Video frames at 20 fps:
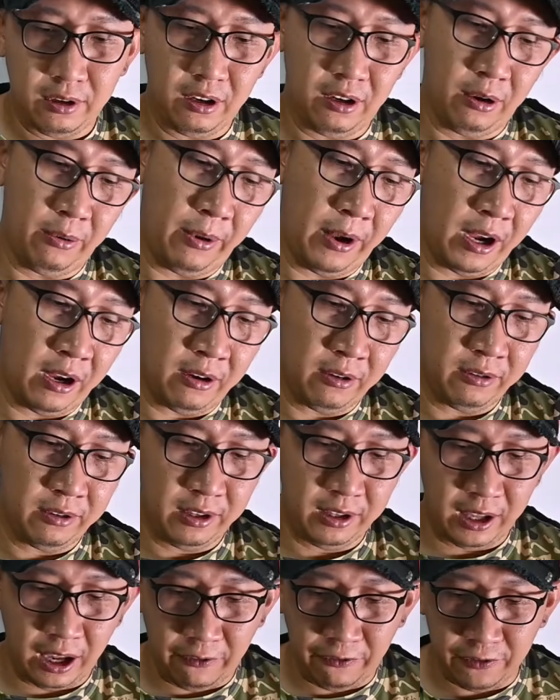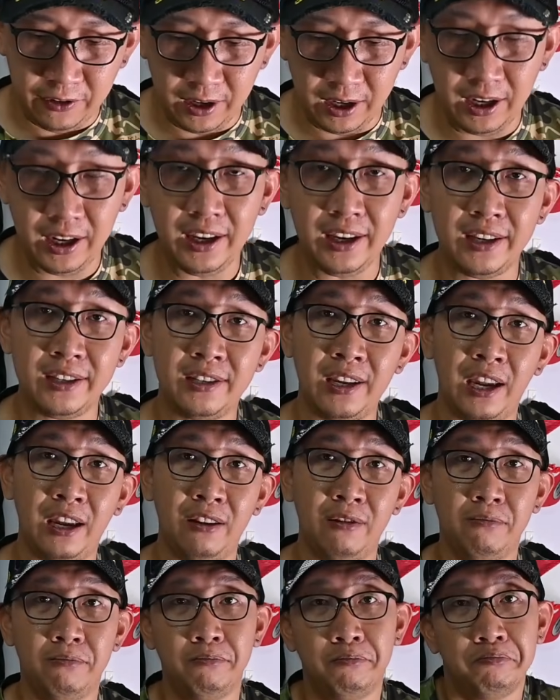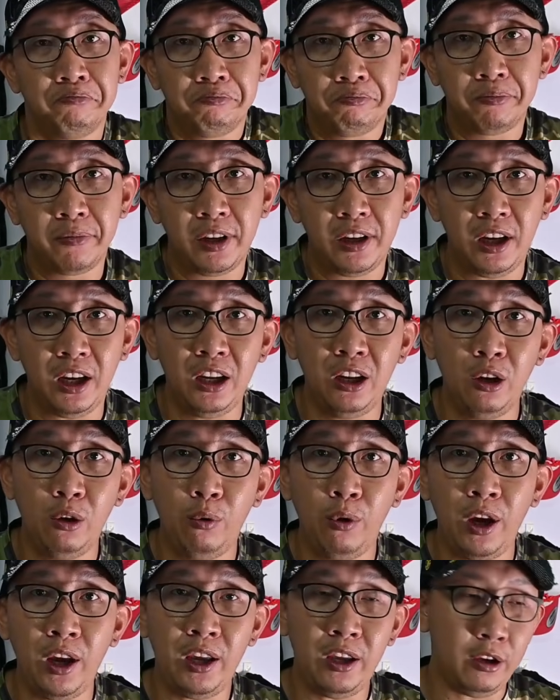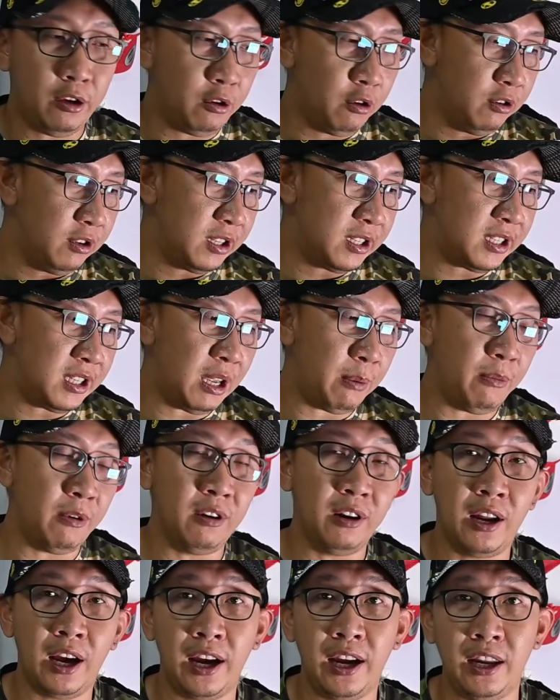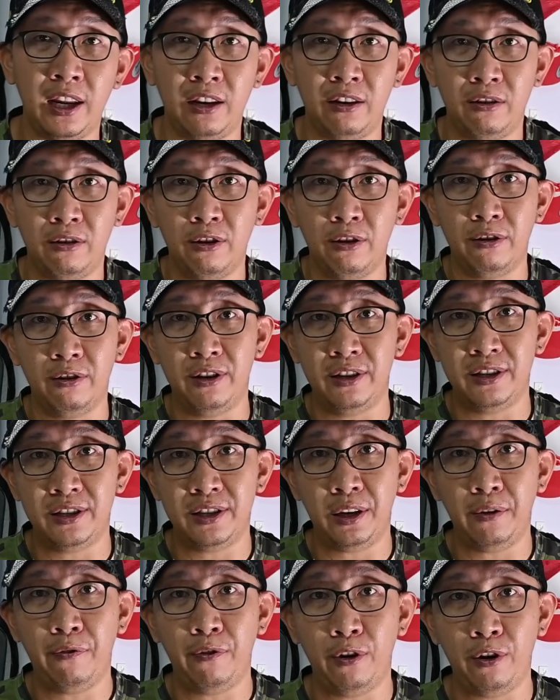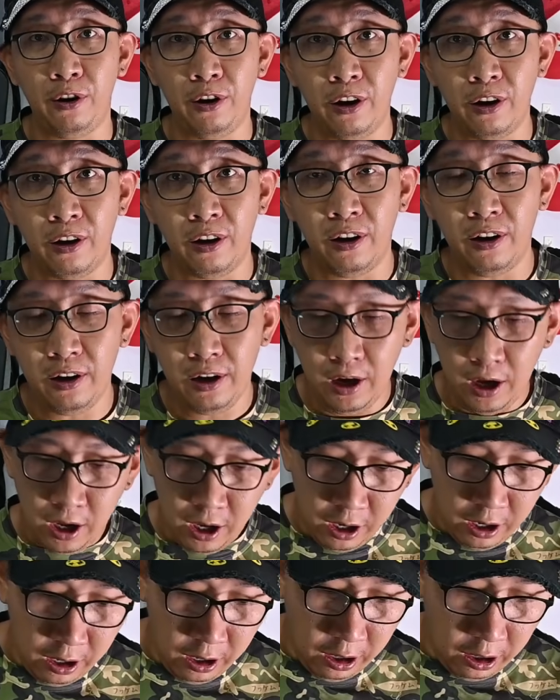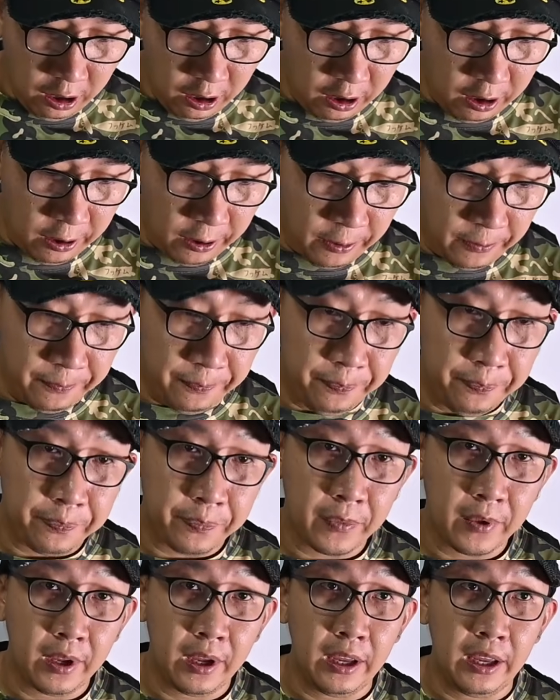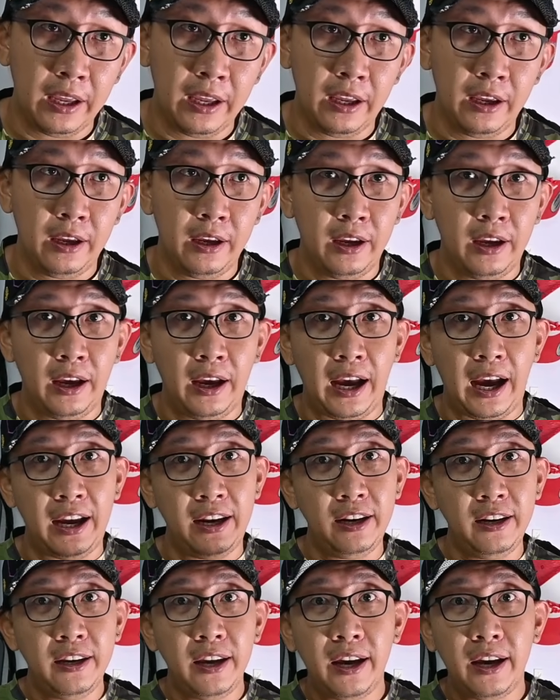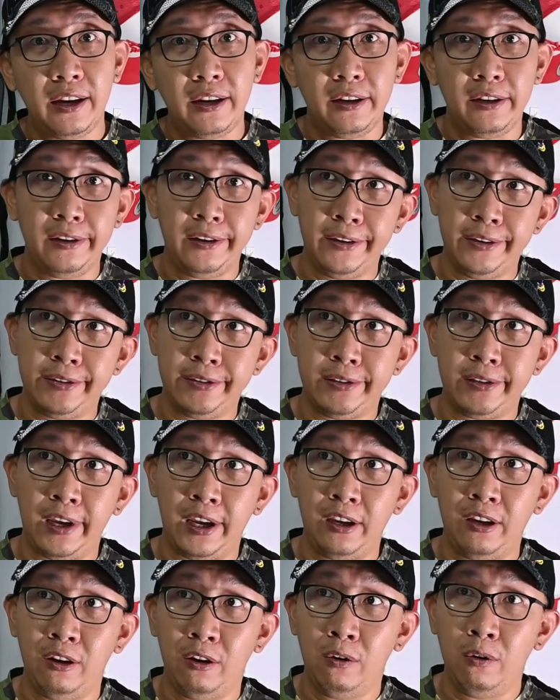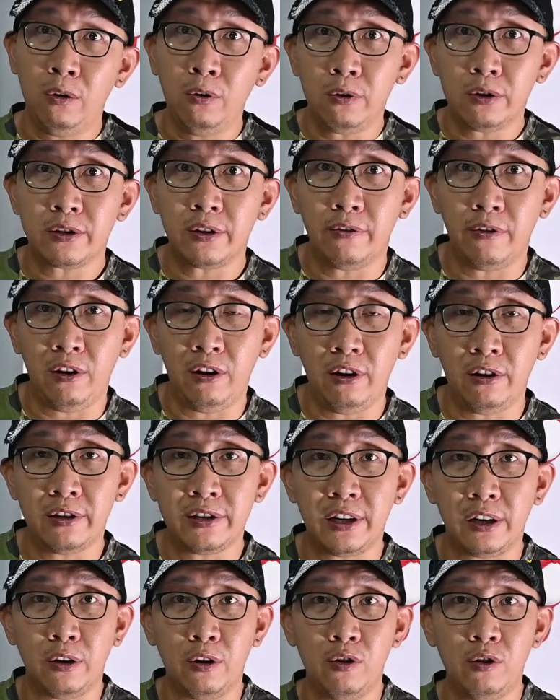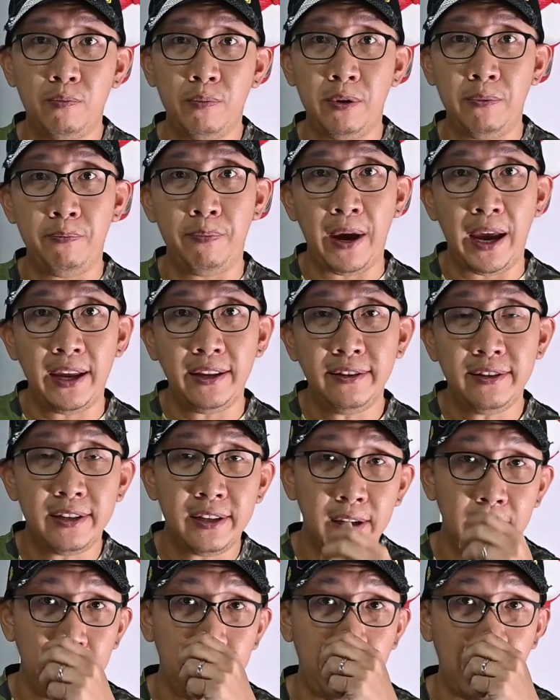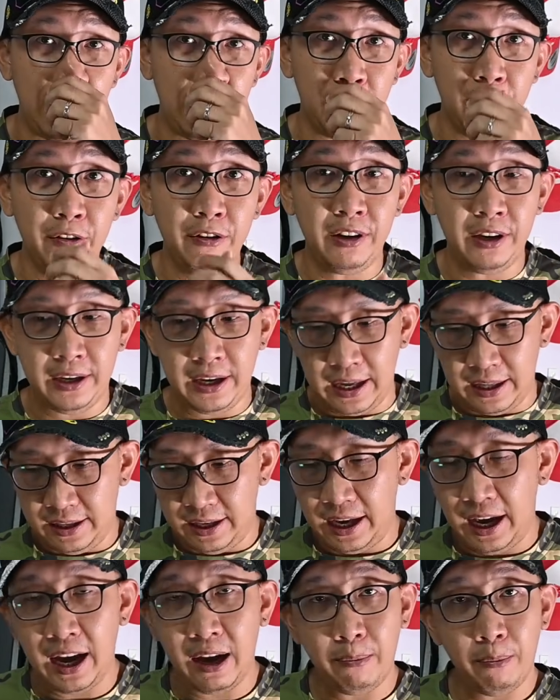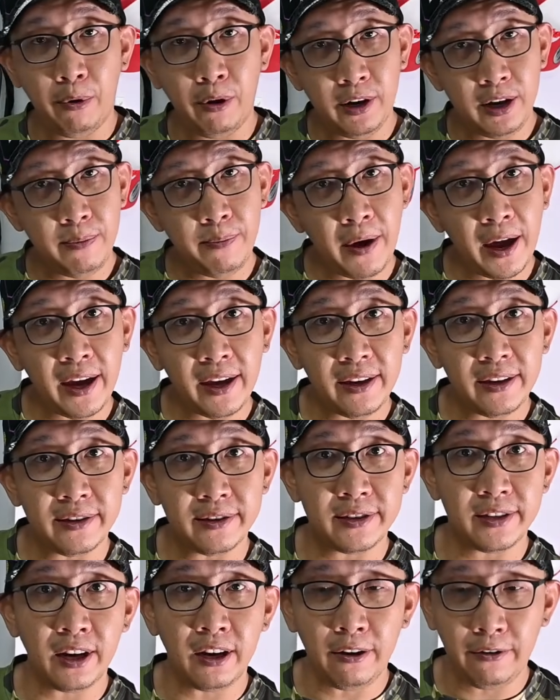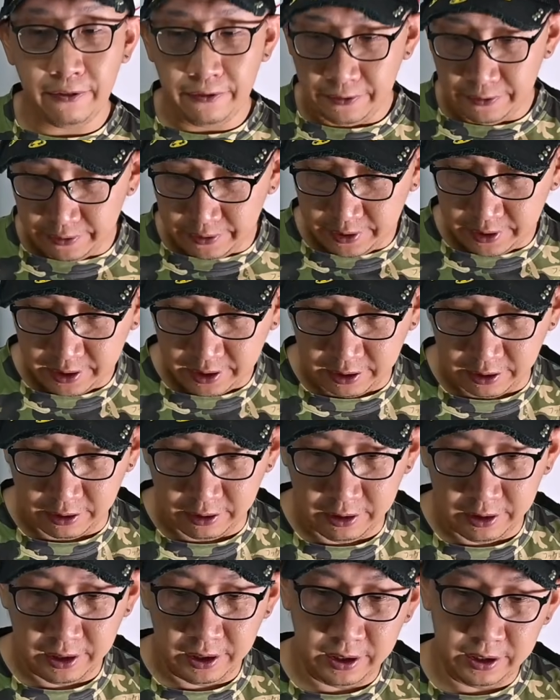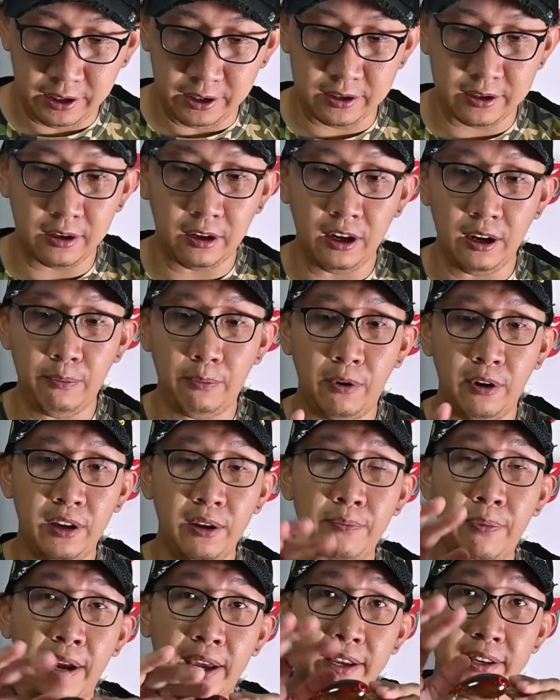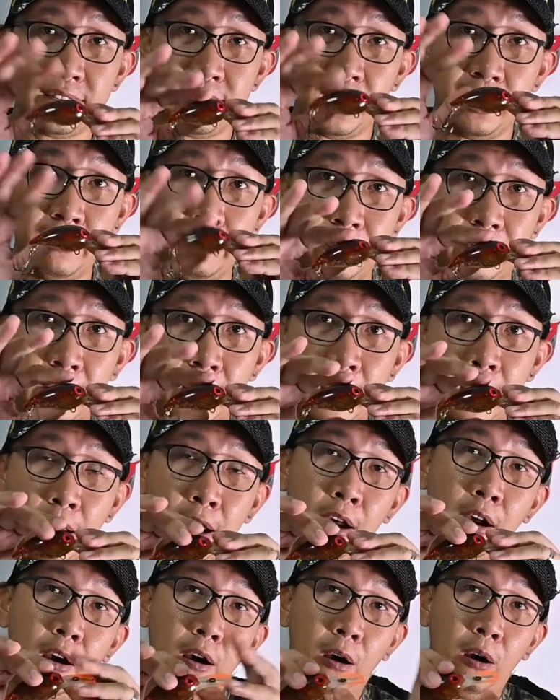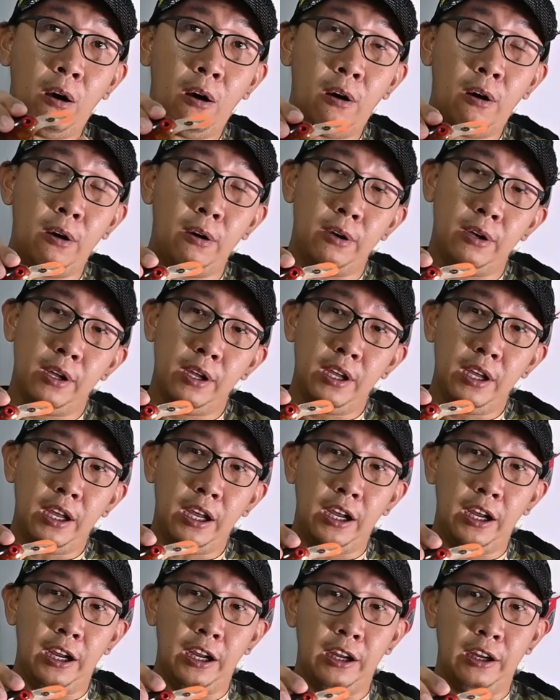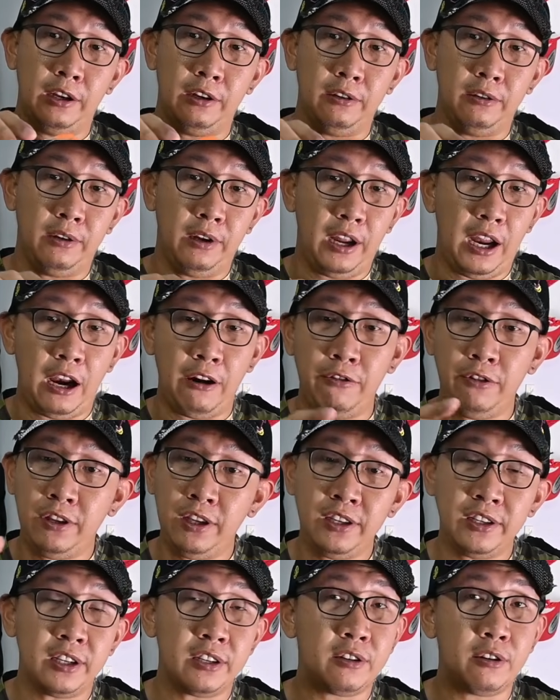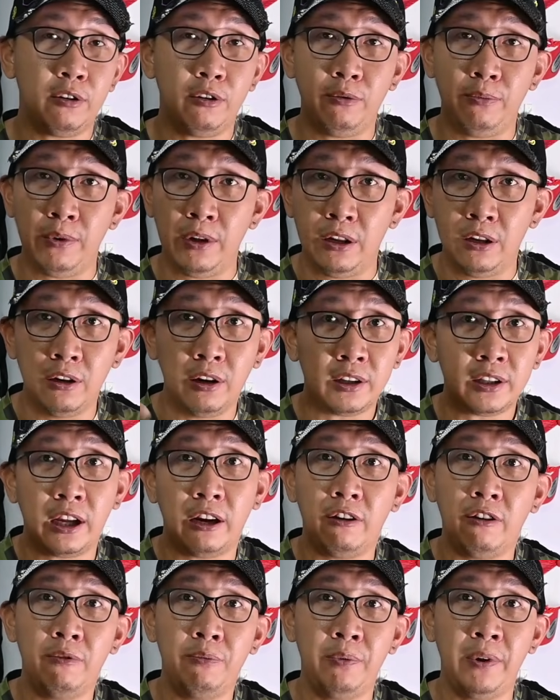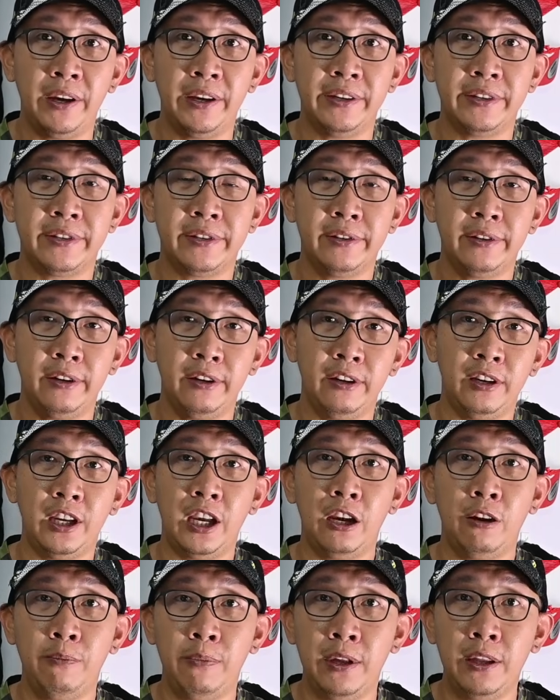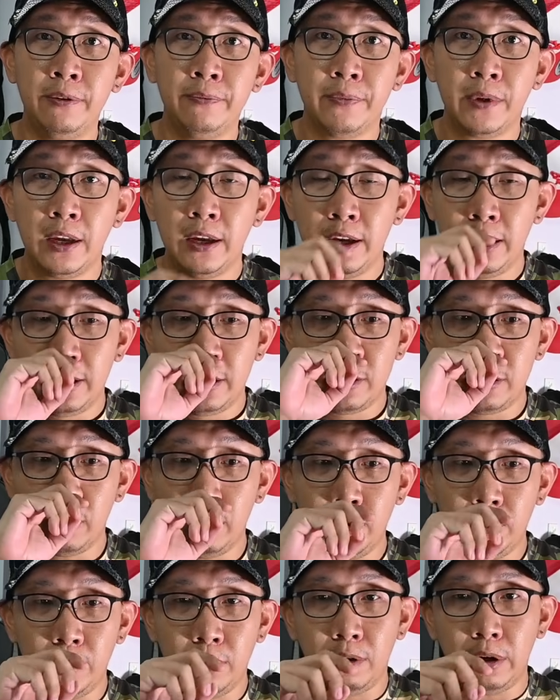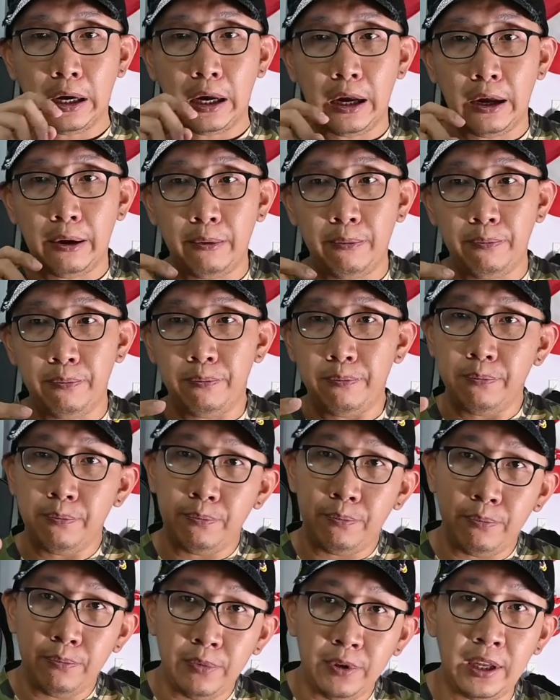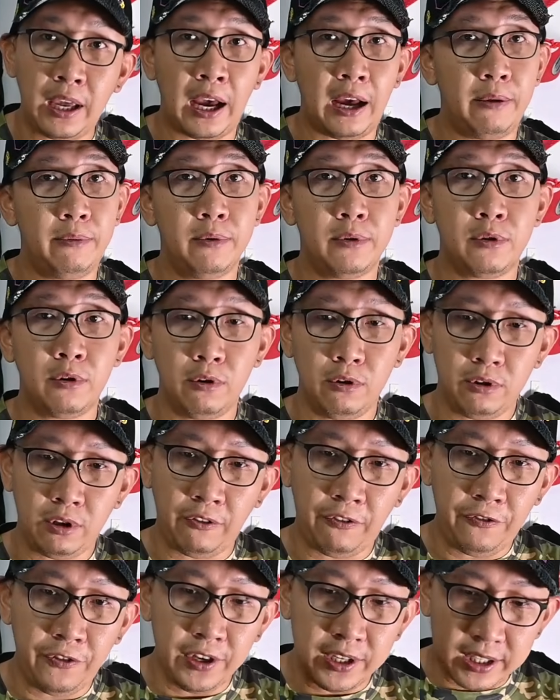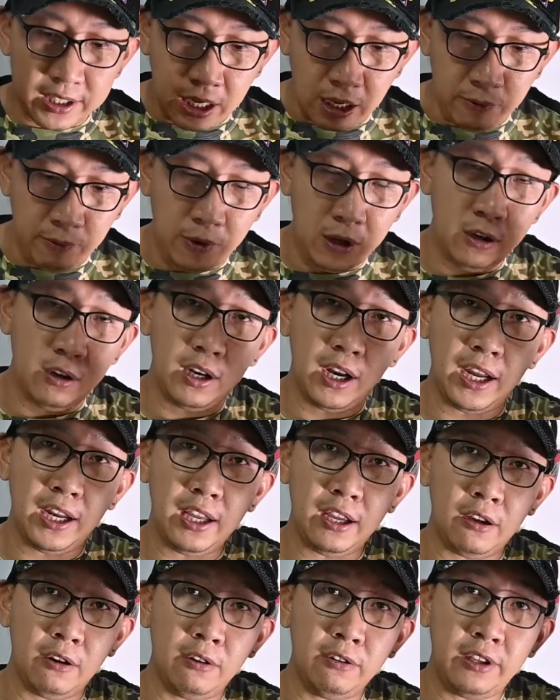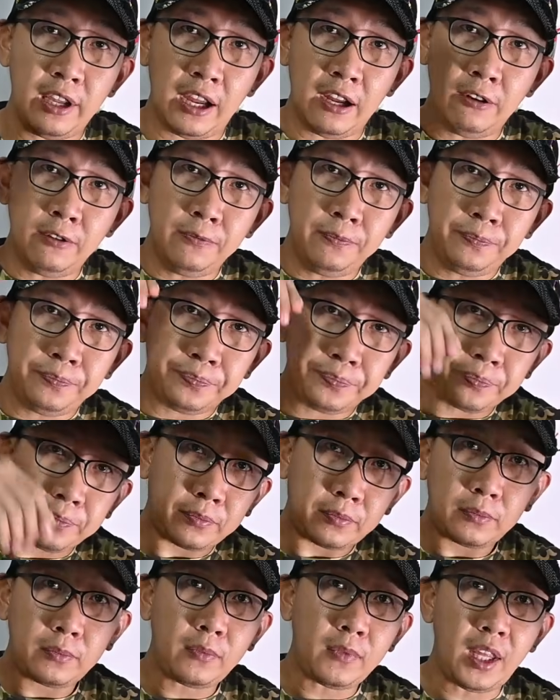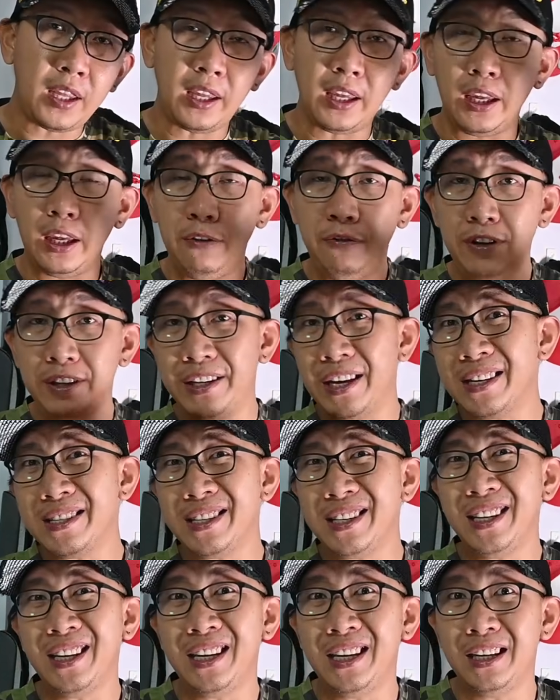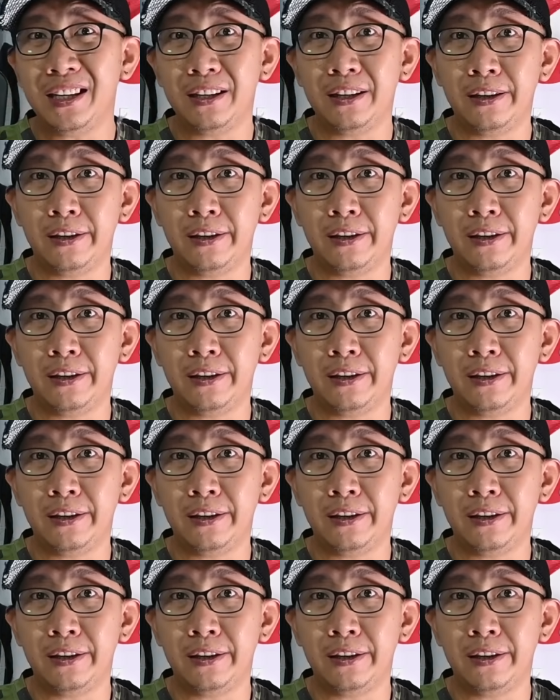well, definitely is that either way you're going to snap your line and you're not going to save your lure, or either that is that your hooks or your lures are going to be bent, but you're going to get the hard body back itself, you know, the solid body back itself, or everything's just going to be knocked out of place. You get what I mean? So yeah, so the first time when you let it go down, if it doesn't hit